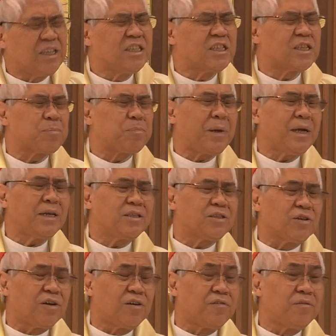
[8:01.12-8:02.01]
in
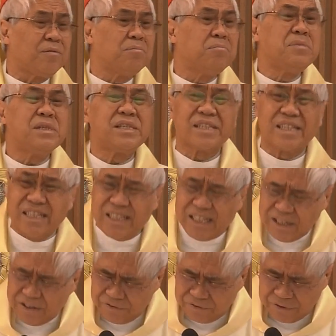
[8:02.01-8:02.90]
spite of
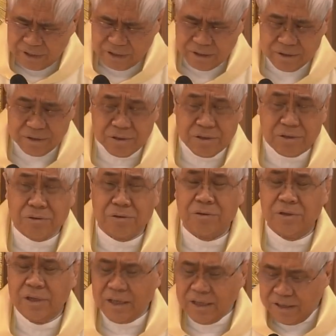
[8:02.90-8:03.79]
misgiving,
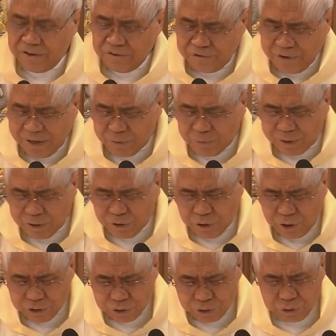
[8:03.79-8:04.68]
In fact, when
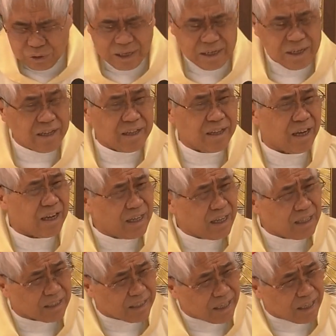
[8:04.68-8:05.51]
God told Ananias,